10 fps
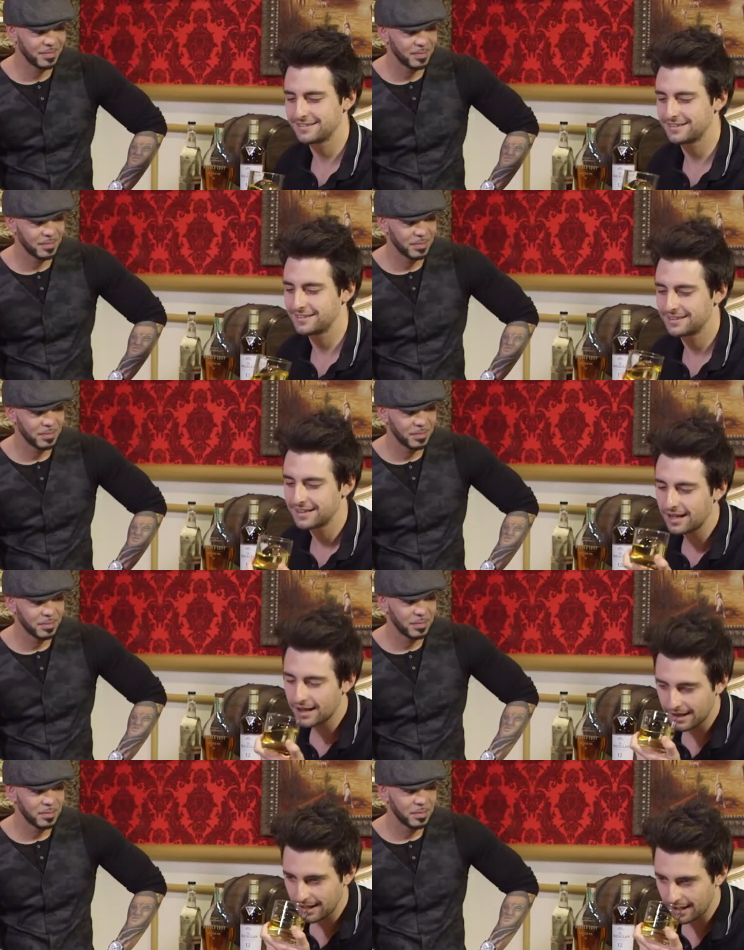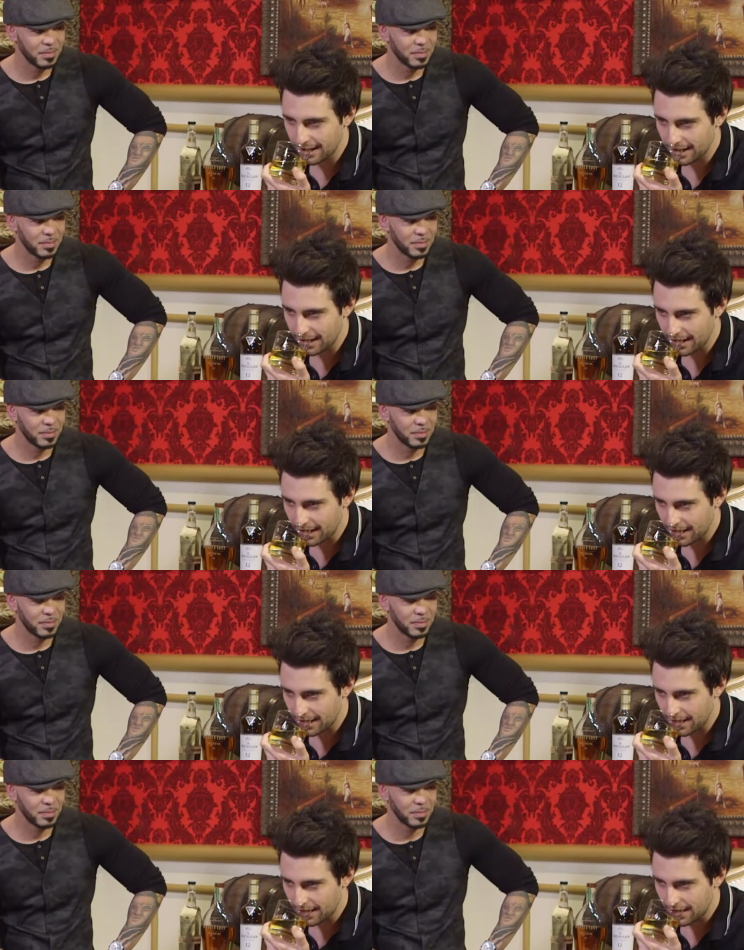
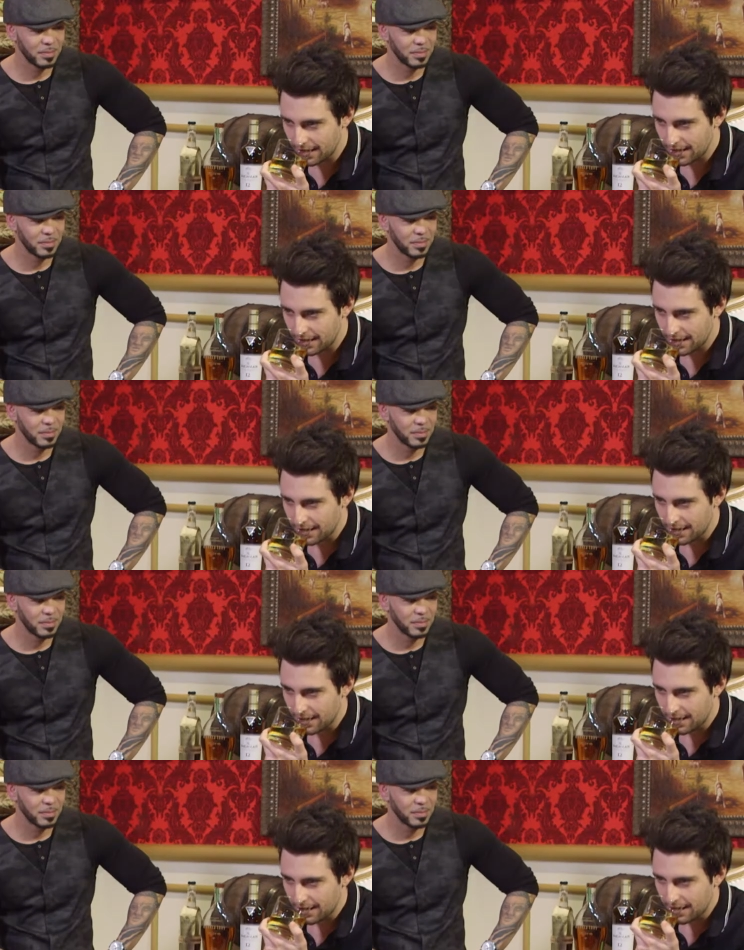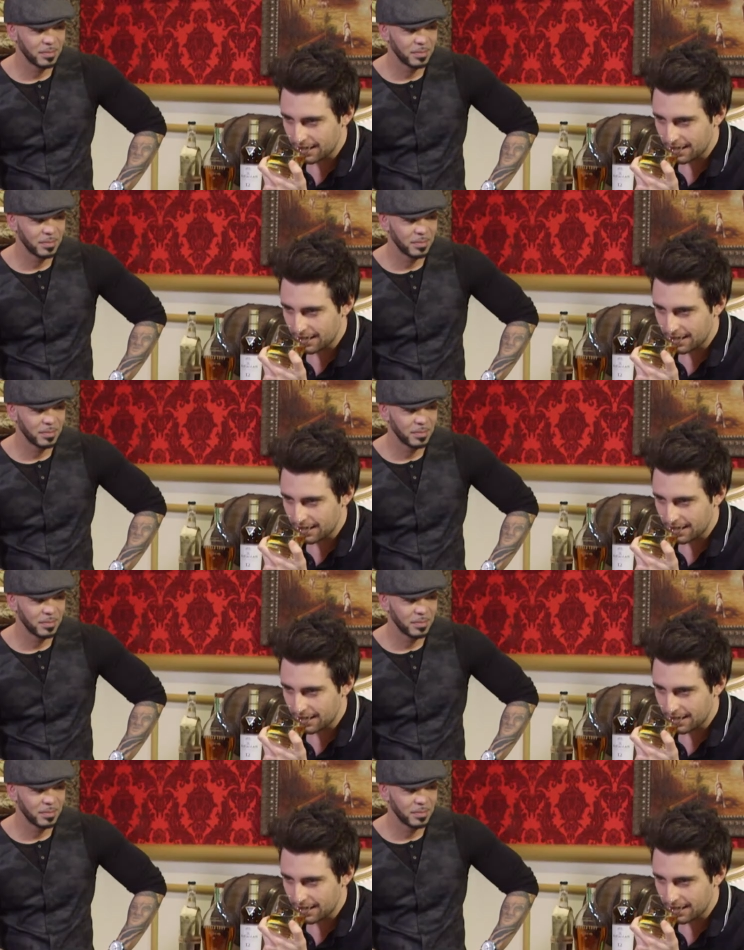[no speech]